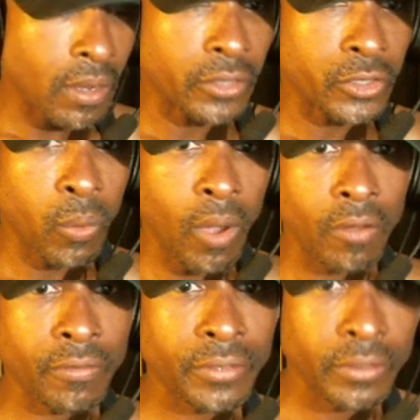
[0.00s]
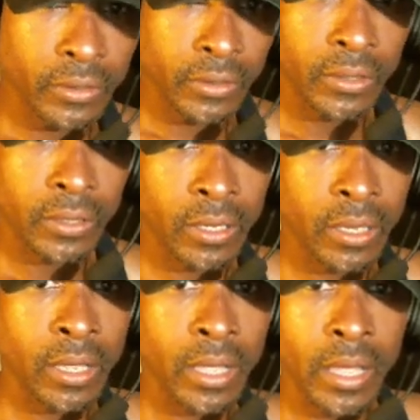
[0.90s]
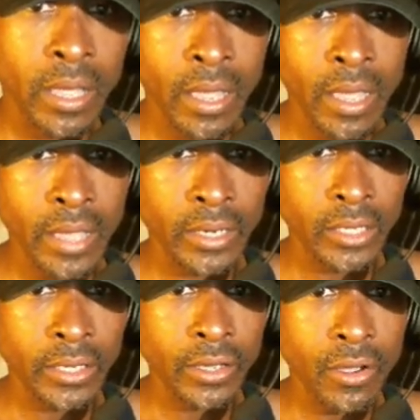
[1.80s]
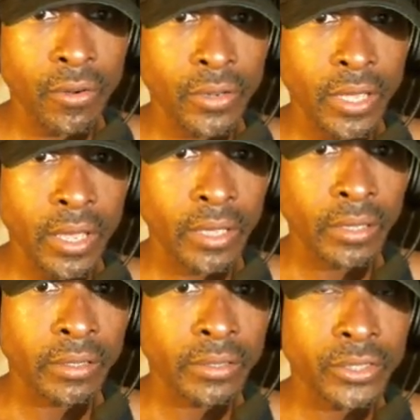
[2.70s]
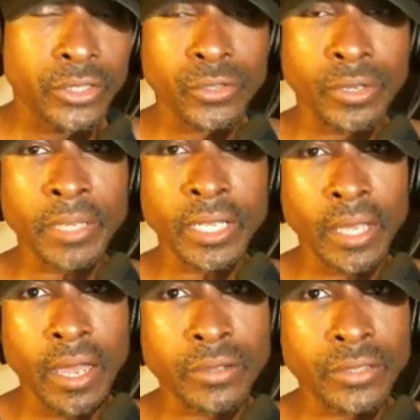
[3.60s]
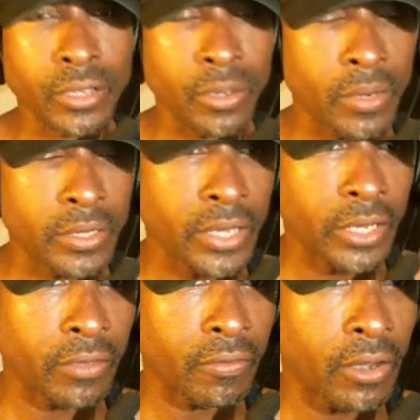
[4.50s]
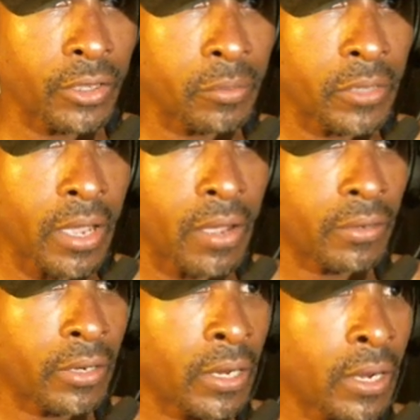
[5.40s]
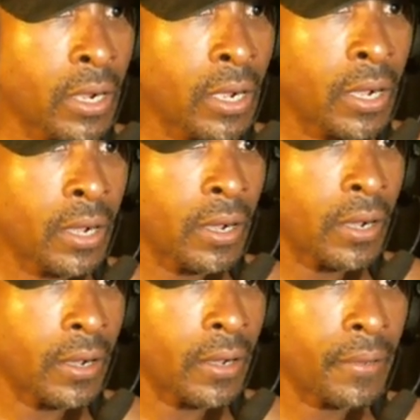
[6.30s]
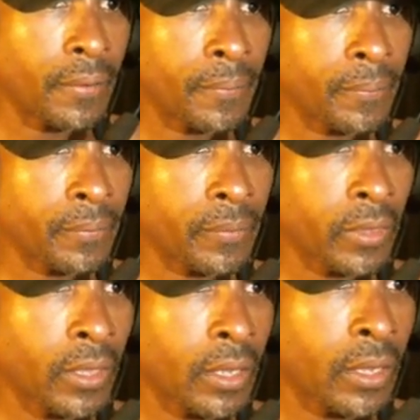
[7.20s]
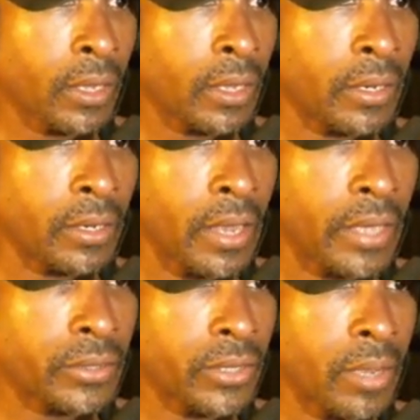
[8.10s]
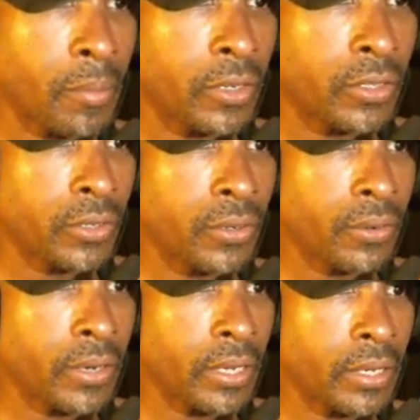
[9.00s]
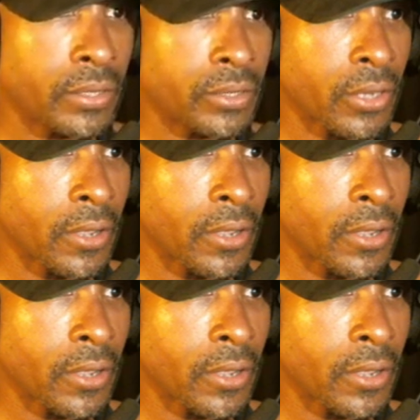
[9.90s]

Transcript: 12 and click OK. It's extremely loud, so you want to take your volume down. Next thing I'm going to do is